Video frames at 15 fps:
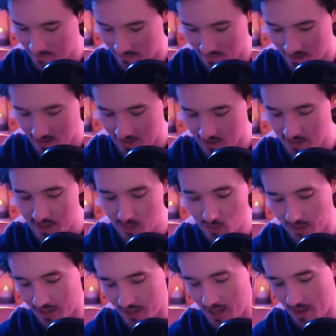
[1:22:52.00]
So this one
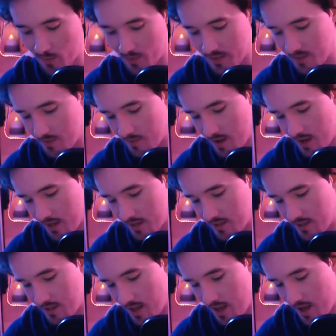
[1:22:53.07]
came with some
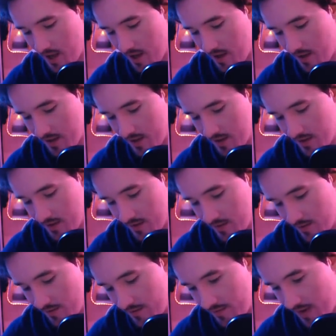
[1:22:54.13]
nice
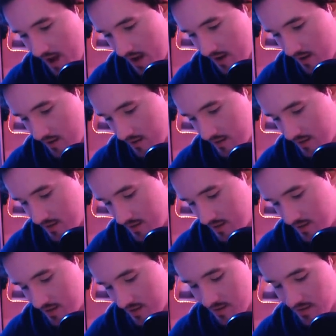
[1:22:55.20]
fan art.
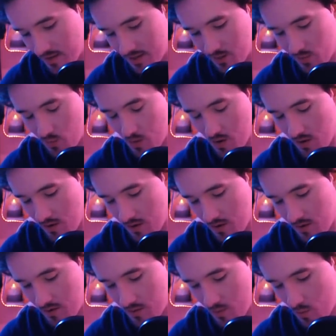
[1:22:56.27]
This one
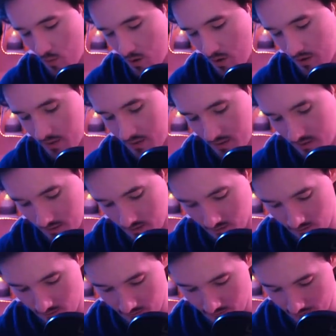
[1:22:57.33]
was
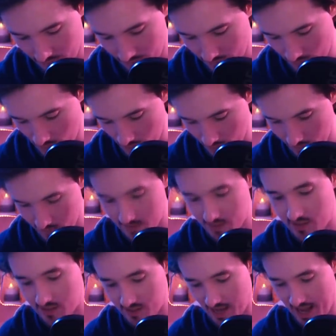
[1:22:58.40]
from
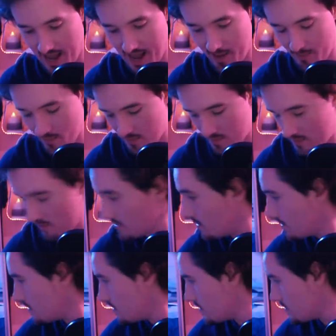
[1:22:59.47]
Sam.
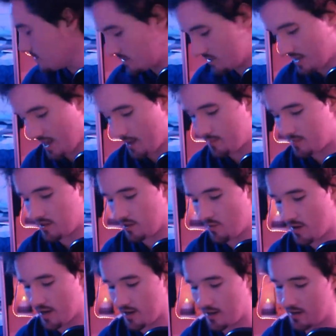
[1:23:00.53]
Sam, do you
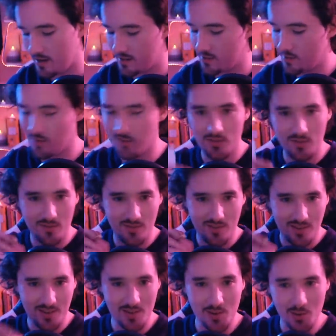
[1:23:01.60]
recognise your
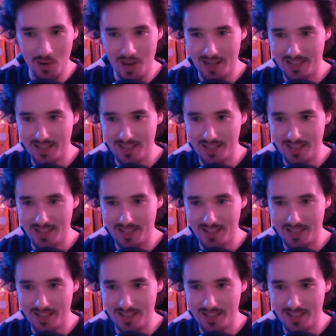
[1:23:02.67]
letter?